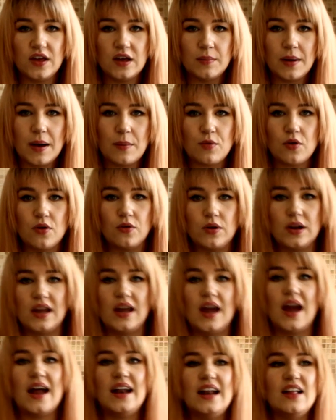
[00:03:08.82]
the vegan
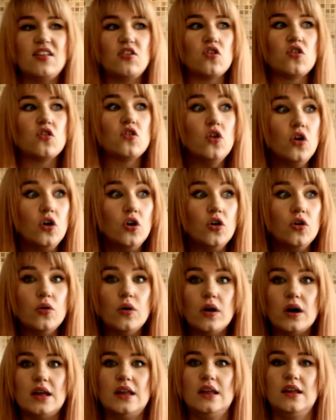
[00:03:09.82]
pepperoni, and it's
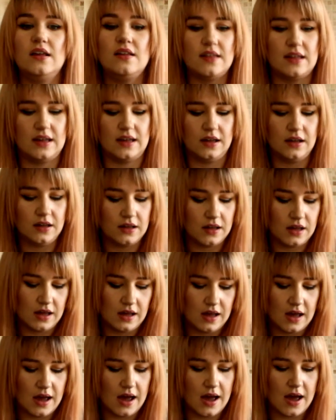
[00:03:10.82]
so easy.
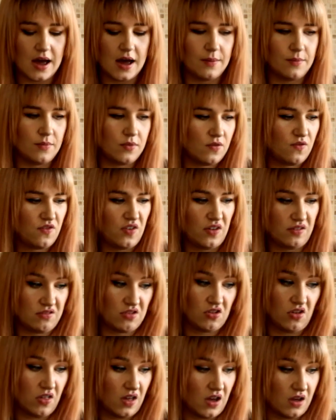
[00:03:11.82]

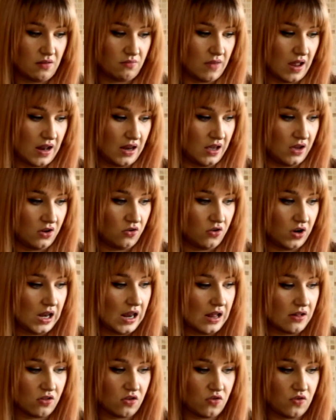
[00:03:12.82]
It's not that many
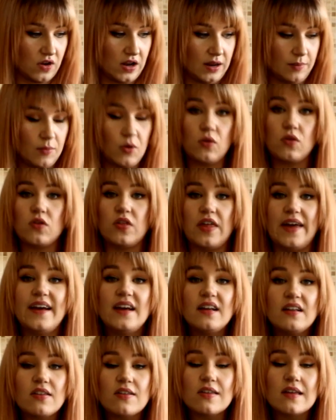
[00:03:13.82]
ingredients really. Most
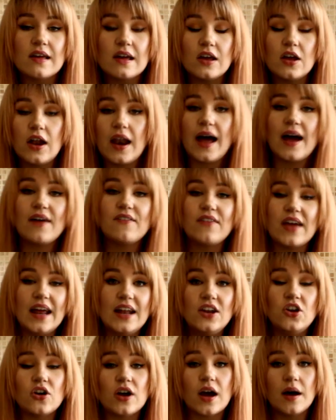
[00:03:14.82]
things you'll have
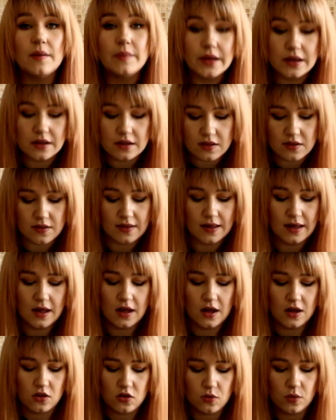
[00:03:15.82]
in your cupboards.
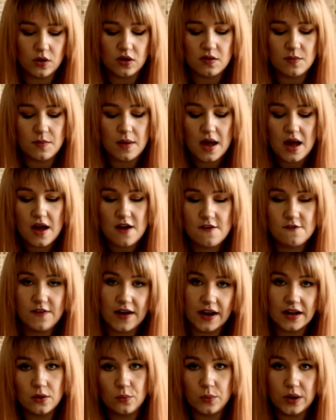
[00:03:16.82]
So we've got some
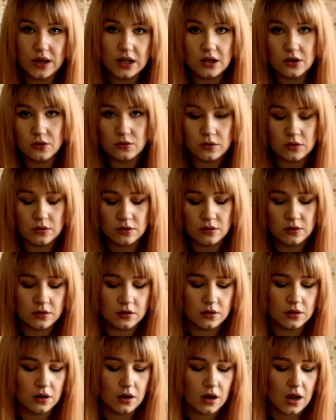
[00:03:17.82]
battle wheat gluten,
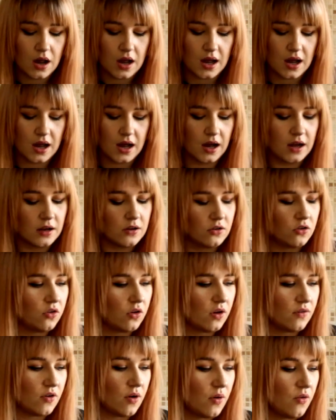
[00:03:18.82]

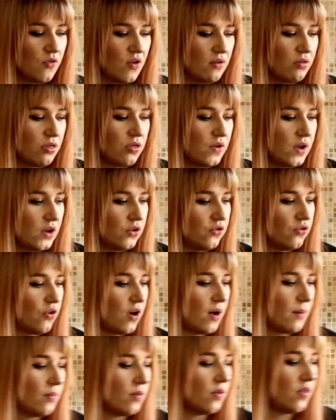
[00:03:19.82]
and I've got around
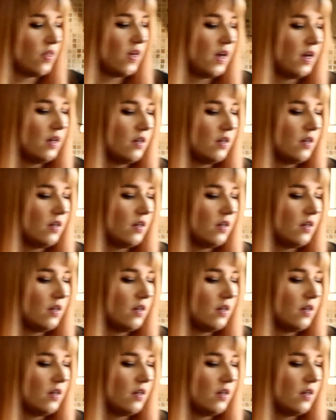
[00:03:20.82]
300 grams of